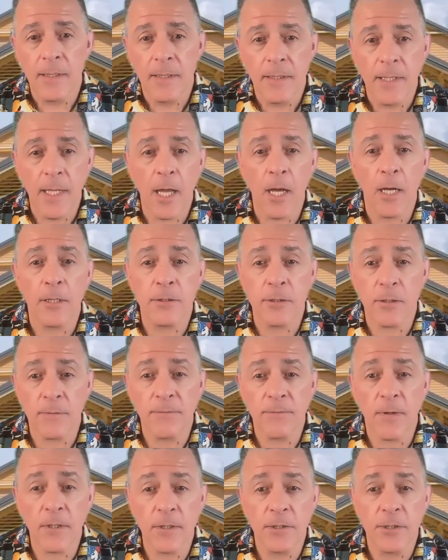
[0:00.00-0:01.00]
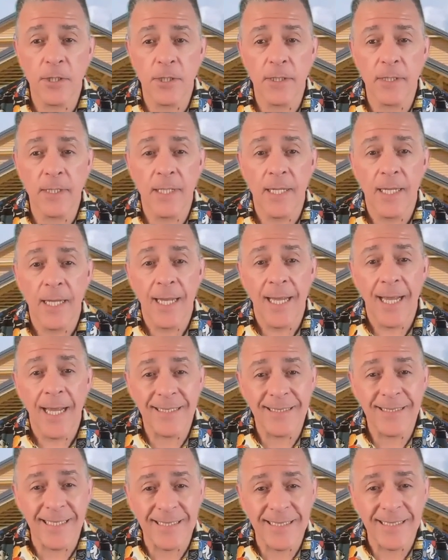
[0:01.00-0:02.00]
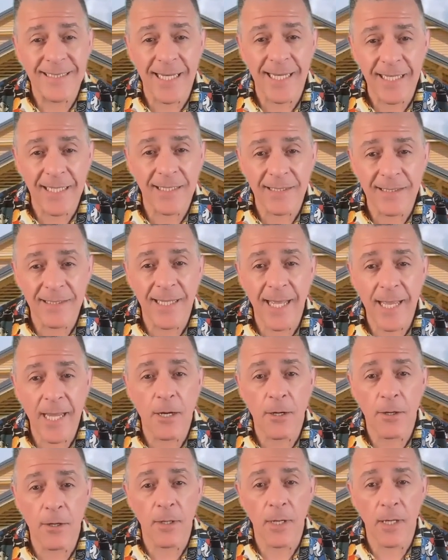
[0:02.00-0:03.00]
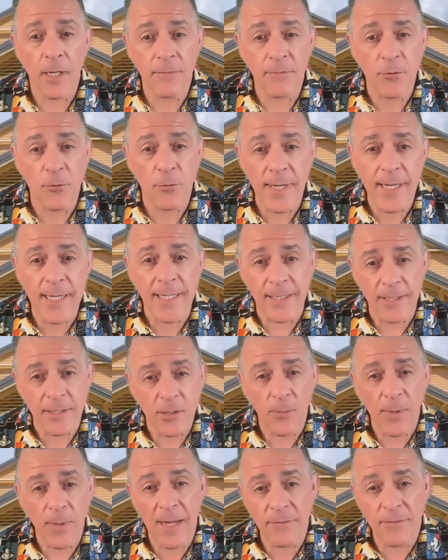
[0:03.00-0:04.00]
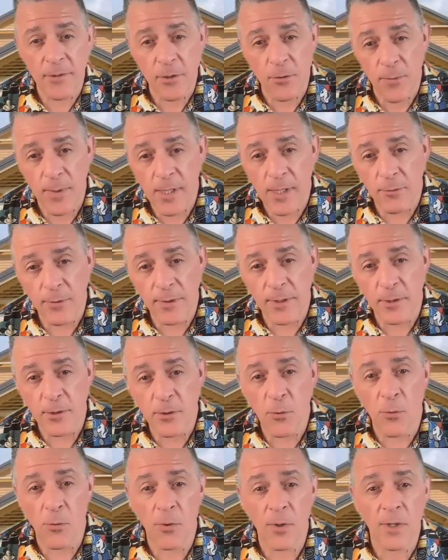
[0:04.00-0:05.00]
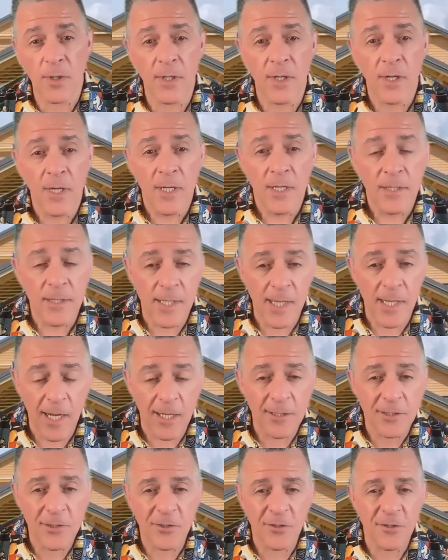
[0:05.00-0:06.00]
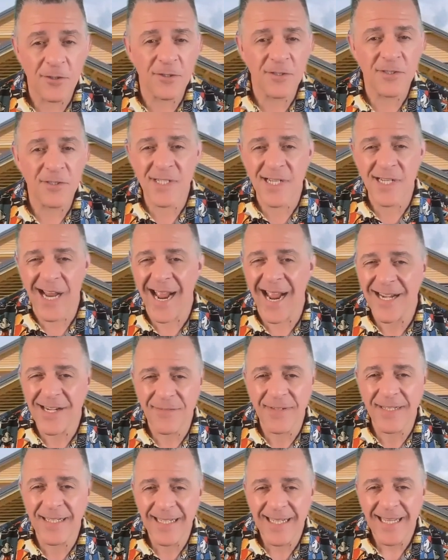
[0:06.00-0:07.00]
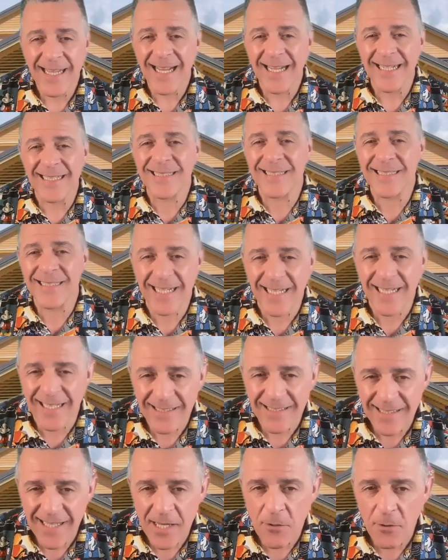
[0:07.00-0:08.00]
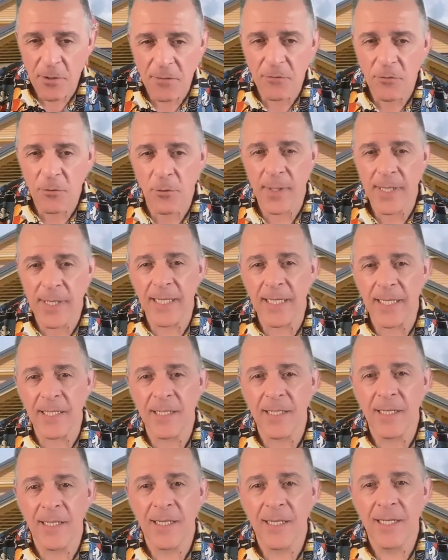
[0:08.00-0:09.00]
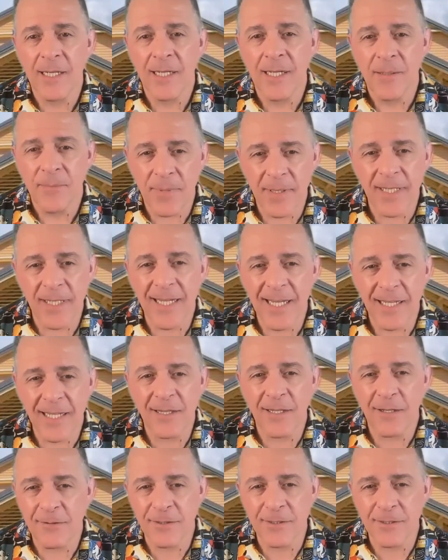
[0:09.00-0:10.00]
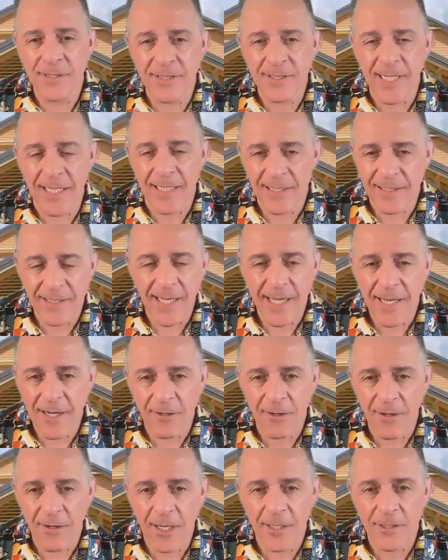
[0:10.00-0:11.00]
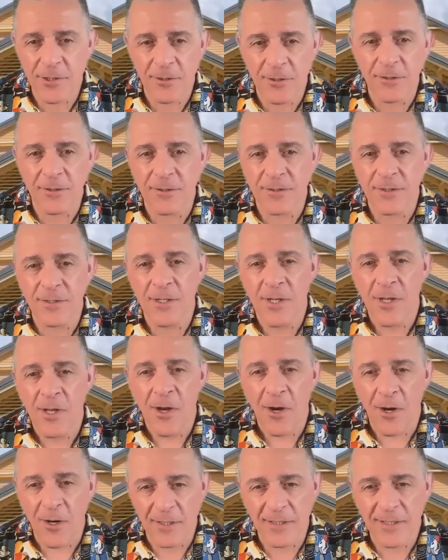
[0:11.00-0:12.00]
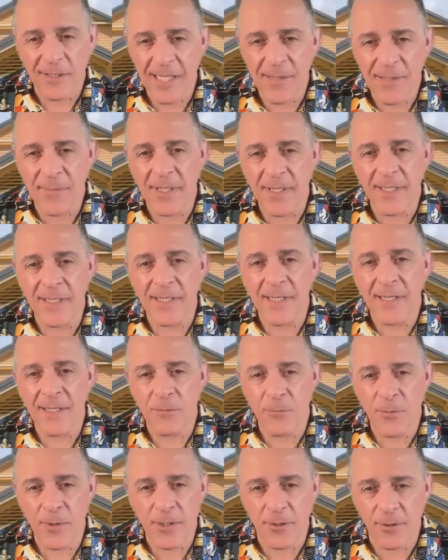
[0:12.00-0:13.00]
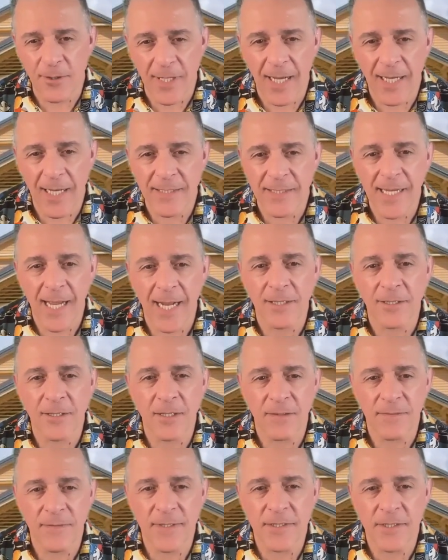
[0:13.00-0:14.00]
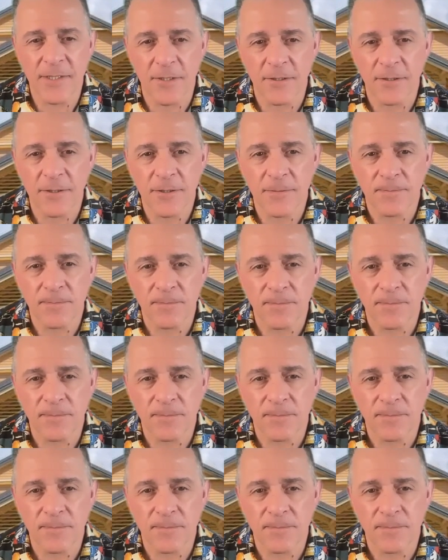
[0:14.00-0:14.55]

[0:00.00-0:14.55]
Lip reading: They also function as a second layer of greeting. So we have the greeter at the door, the ushers, kind of a second layer of greeting. But again, those second layer ushers are limited with their contact to the visitors.